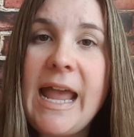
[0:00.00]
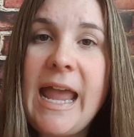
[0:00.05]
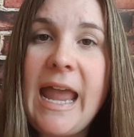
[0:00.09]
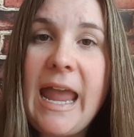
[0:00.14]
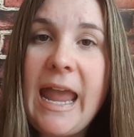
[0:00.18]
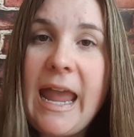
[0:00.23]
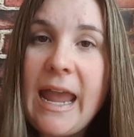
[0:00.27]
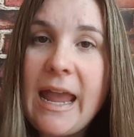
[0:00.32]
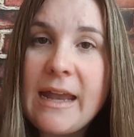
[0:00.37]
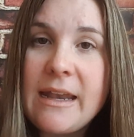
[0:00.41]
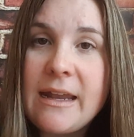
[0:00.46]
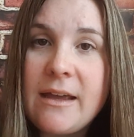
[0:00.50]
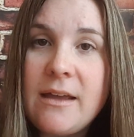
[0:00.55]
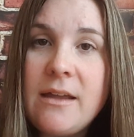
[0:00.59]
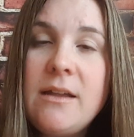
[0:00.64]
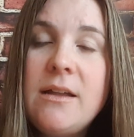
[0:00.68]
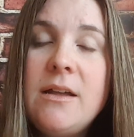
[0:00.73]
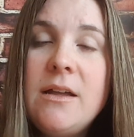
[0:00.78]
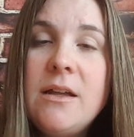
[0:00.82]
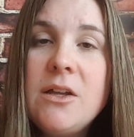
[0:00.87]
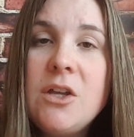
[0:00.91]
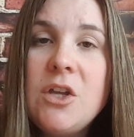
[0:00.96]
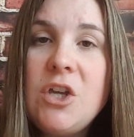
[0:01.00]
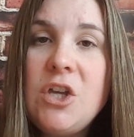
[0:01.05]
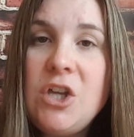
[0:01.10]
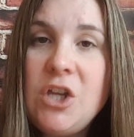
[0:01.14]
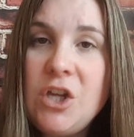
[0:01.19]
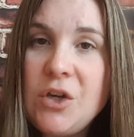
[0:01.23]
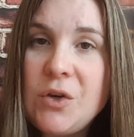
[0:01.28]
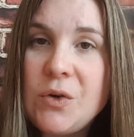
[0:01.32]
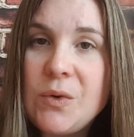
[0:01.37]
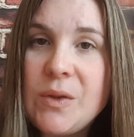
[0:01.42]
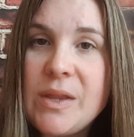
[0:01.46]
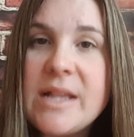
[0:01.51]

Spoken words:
Hannah Q.